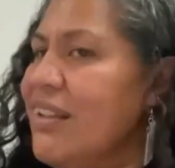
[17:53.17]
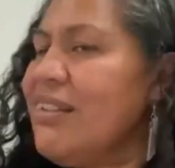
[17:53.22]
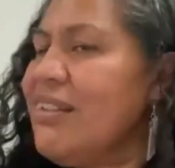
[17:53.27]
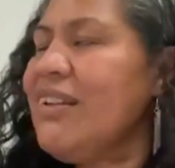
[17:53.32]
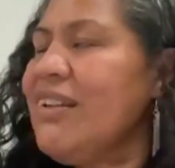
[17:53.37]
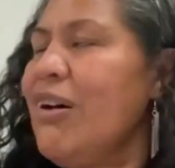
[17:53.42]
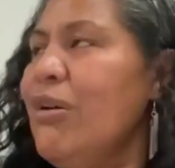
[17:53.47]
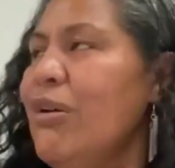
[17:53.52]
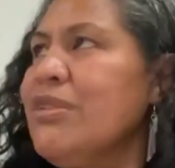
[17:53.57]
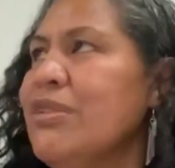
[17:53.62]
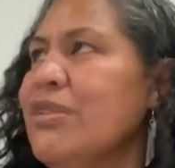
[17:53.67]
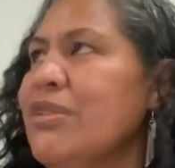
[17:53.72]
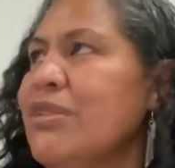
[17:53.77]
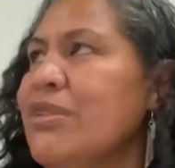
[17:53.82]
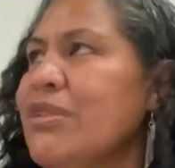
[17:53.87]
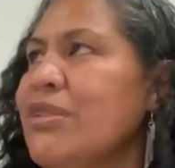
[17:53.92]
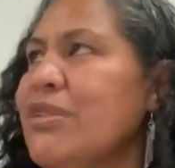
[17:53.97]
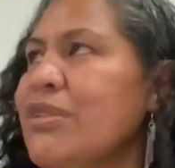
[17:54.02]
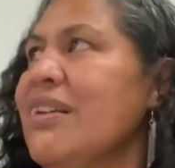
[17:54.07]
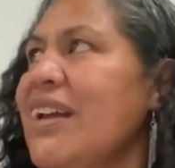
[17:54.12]
the
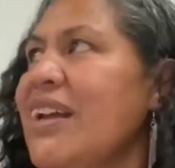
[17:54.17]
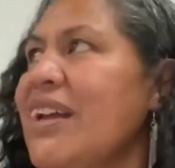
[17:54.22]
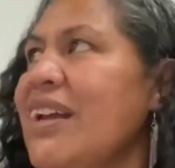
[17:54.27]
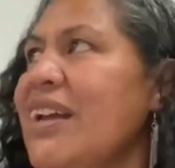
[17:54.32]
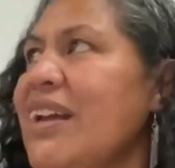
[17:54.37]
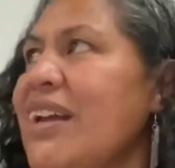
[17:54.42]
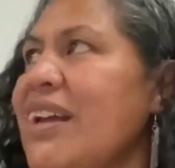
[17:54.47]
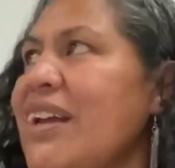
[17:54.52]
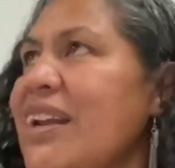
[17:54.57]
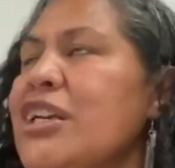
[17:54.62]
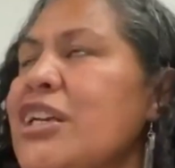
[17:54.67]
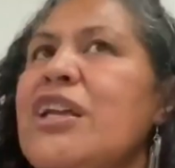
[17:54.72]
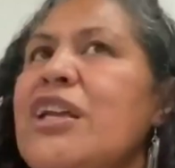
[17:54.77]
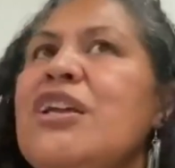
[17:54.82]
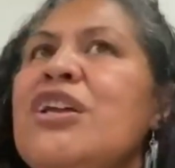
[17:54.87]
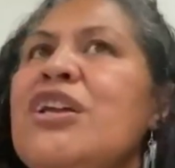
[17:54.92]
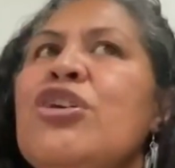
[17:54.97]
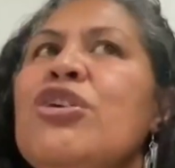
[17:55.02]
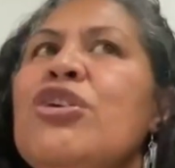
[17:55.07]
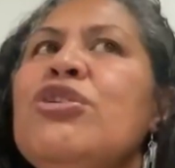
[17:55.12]
whole thing is that
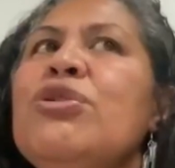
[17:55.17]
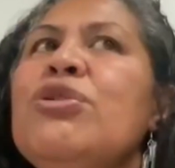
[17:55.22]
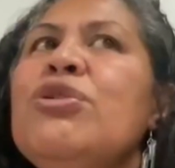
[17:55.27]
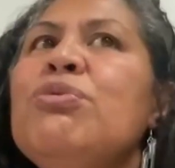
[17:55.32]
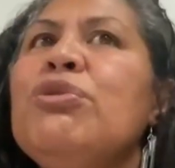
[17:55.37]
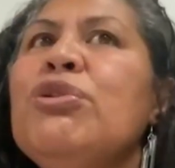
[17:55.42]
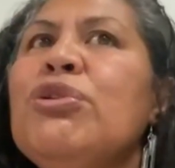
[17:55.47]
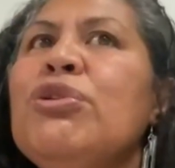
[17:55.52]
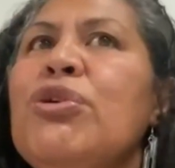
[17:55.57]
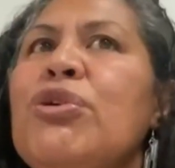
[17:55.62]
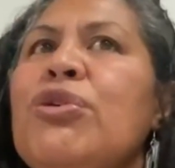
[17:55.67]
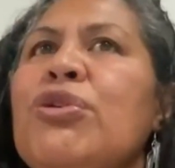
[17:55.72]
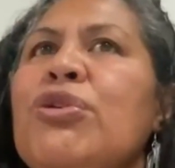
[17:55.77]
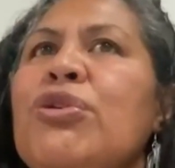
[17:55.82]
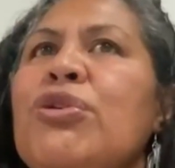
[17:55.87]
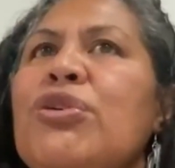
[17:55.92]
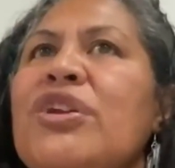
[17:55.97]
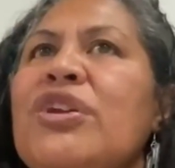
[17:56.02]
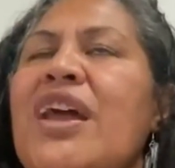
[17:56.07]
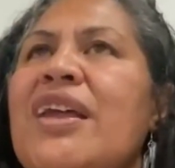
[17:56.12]
actually you will
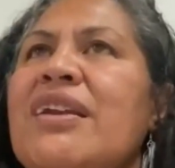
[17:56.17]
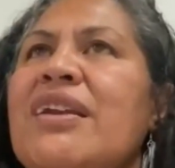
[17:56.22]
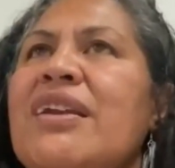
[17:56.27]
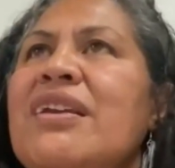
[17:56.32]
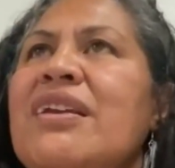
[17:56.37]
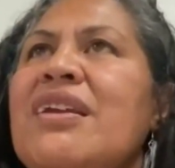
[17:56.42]
learn,